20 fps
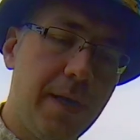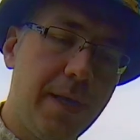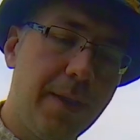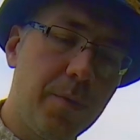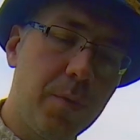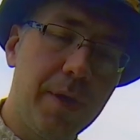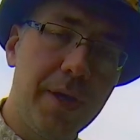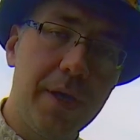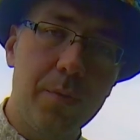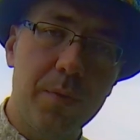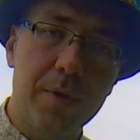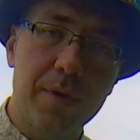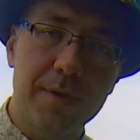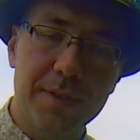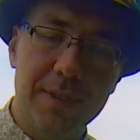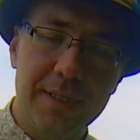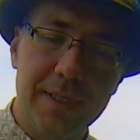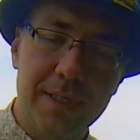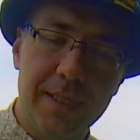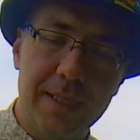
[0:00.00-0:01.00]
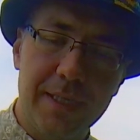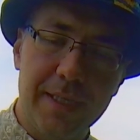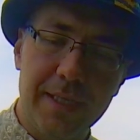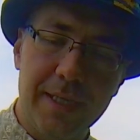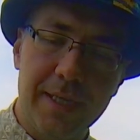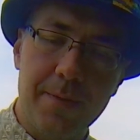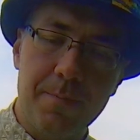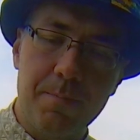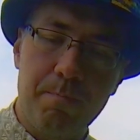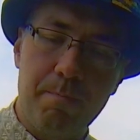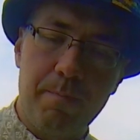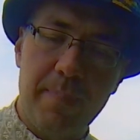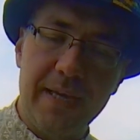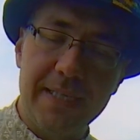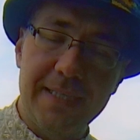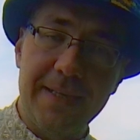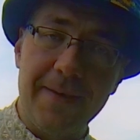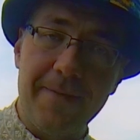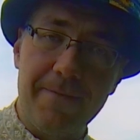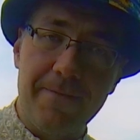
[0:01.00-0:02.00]
the way, we are sitting in a
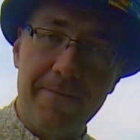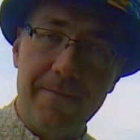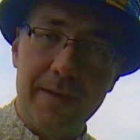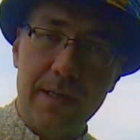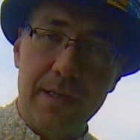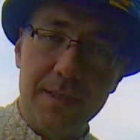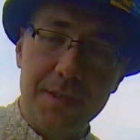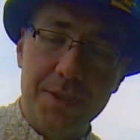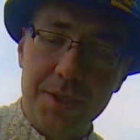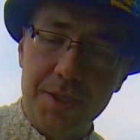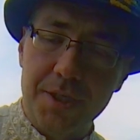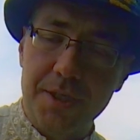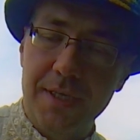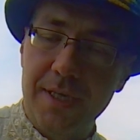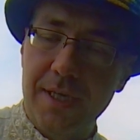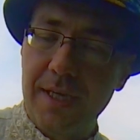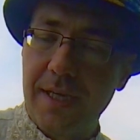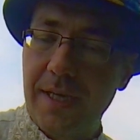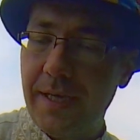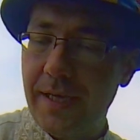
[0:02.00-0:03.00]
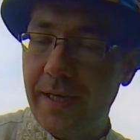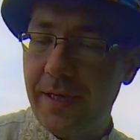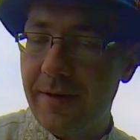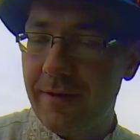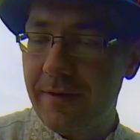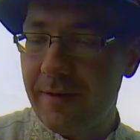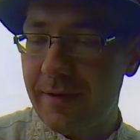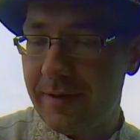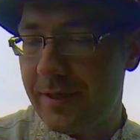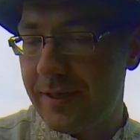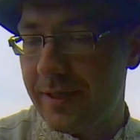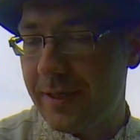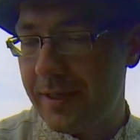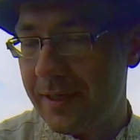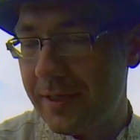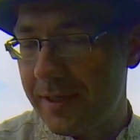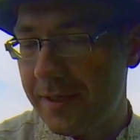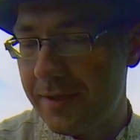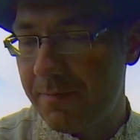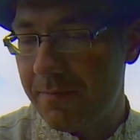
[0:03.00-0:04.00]
busy village here
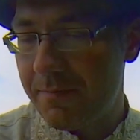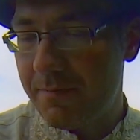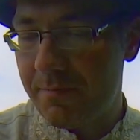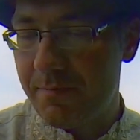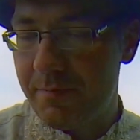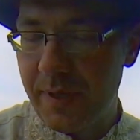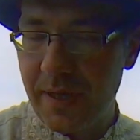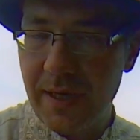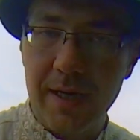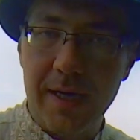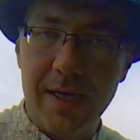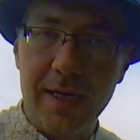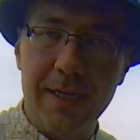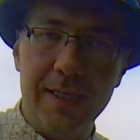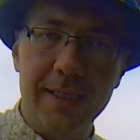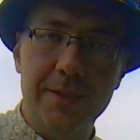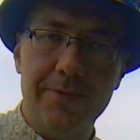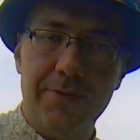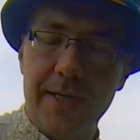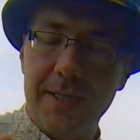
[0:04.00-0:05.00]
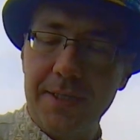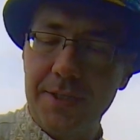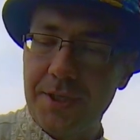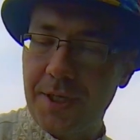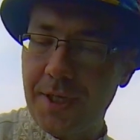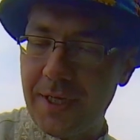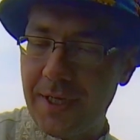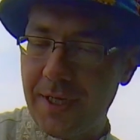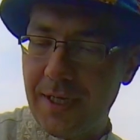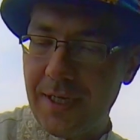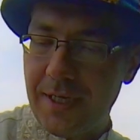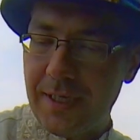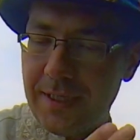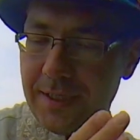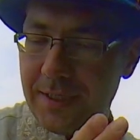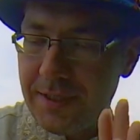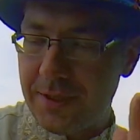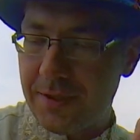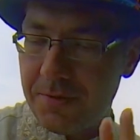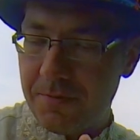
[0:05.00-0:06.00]
behind this ranch,
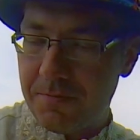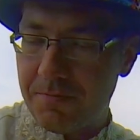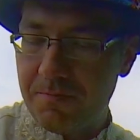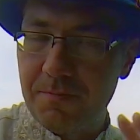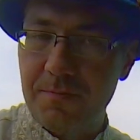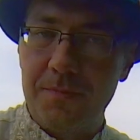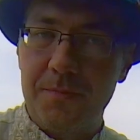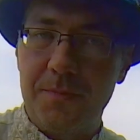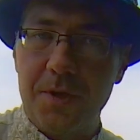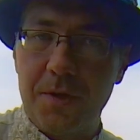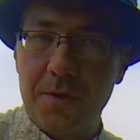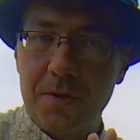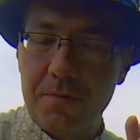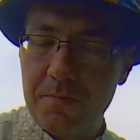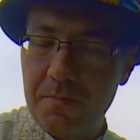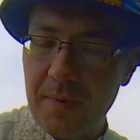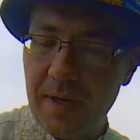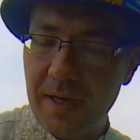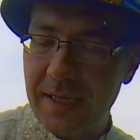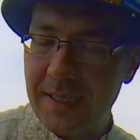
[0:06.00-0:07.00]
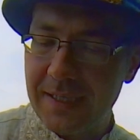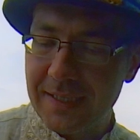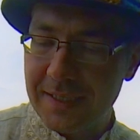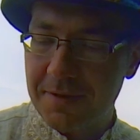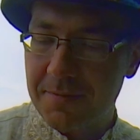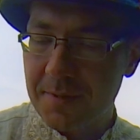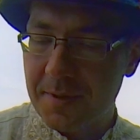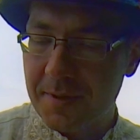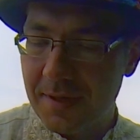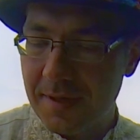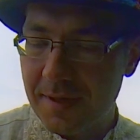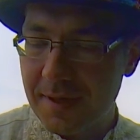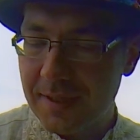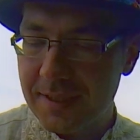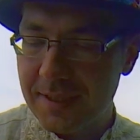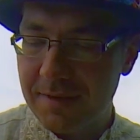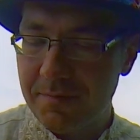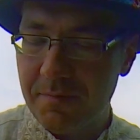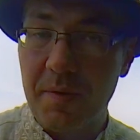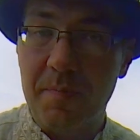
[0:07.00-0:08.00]
so don't mind some cars
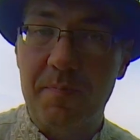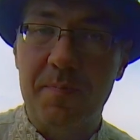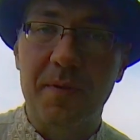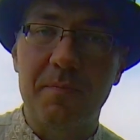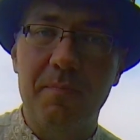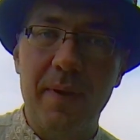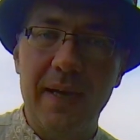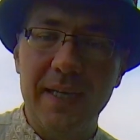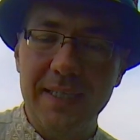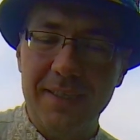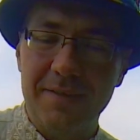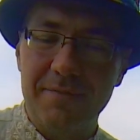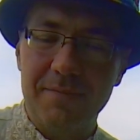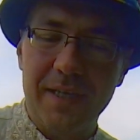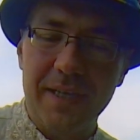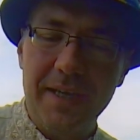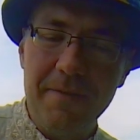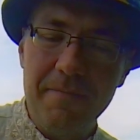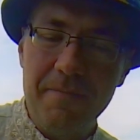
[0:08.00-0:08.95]
and people passing by.